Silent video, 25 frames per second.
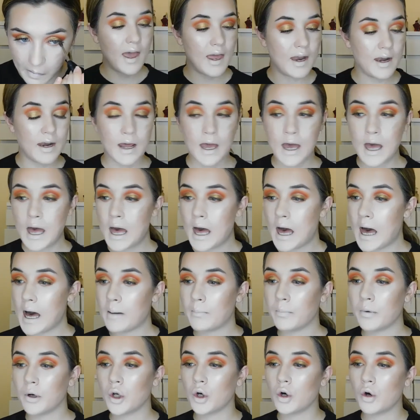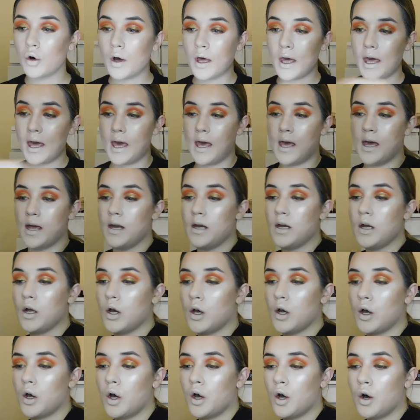Then I'm going to go
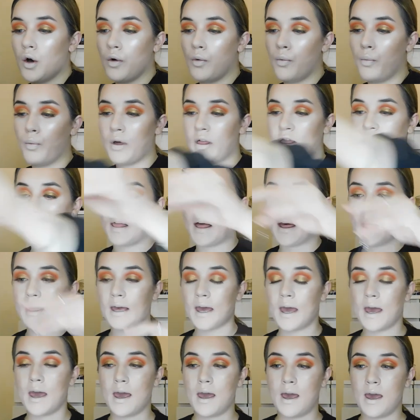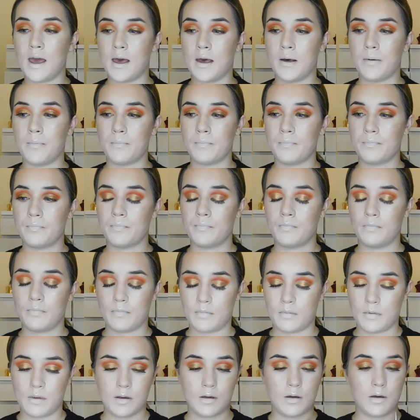in with like a,
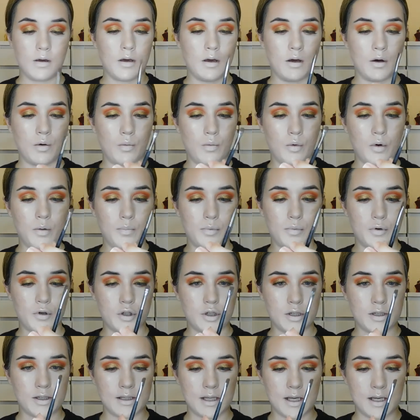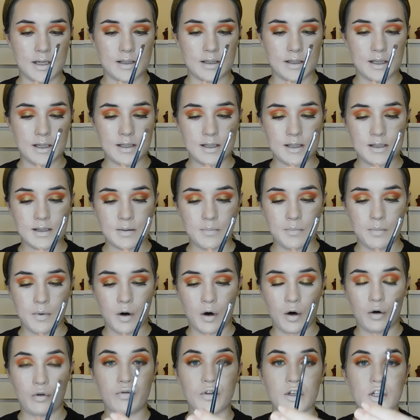what brush is this? This is a
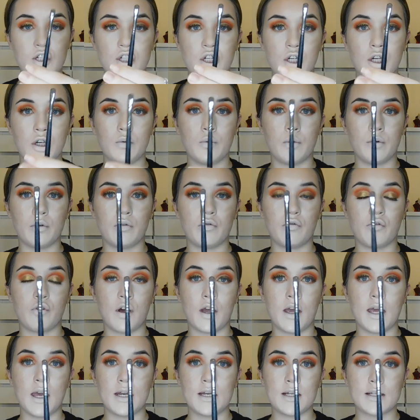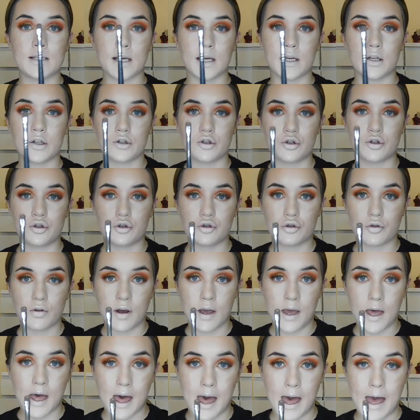Morphe 213 and it's like a
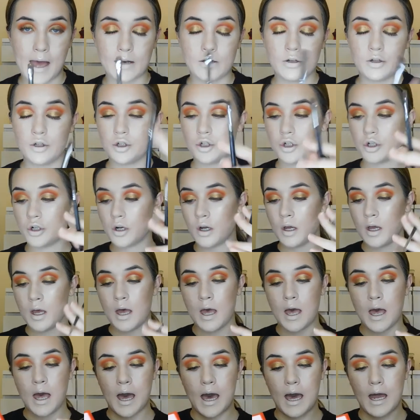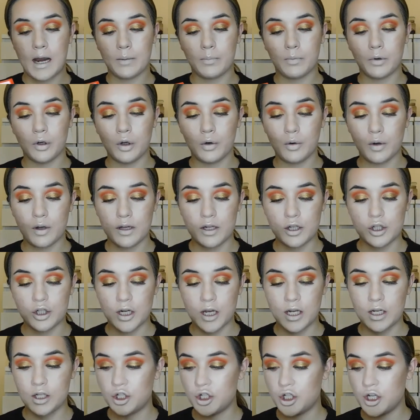straight edge. And I'm going to go to the
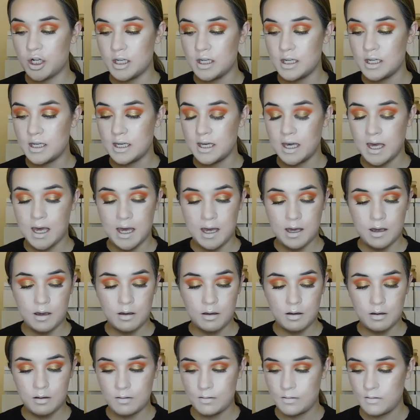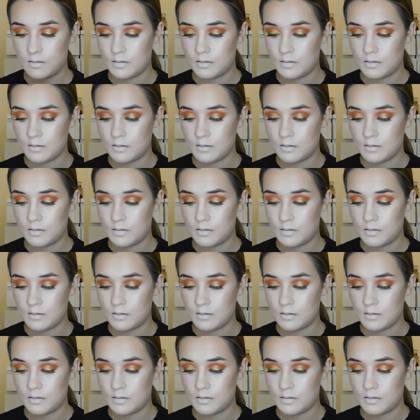shade Cheeky.